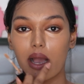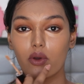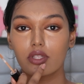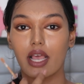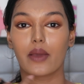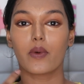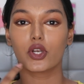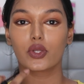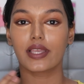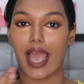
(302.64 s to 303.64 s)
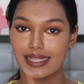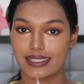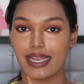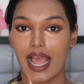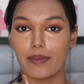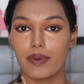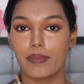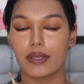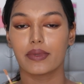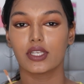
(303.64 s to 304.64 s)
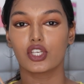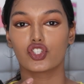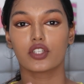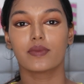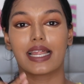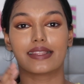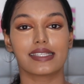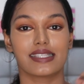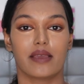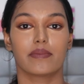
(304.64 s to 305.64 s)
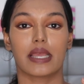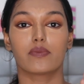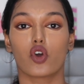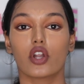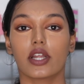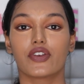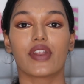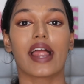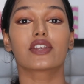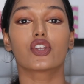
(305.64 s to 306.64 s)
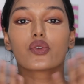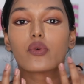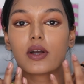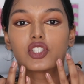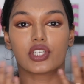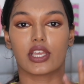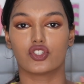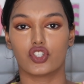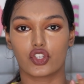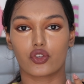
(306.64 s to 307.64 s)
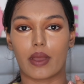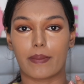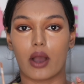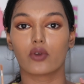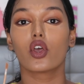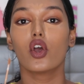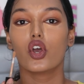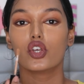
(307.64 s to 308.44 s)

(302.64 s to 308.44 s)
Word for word: mouth, I want to cancel hyperpigmentation, but at the same time not attract too much attention to my mouth.